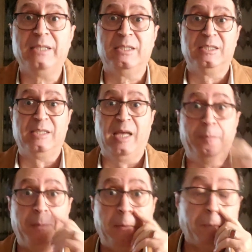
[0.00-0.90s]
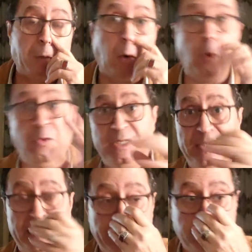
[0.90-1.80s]
step on the
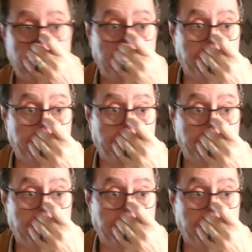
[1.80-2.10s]
stage.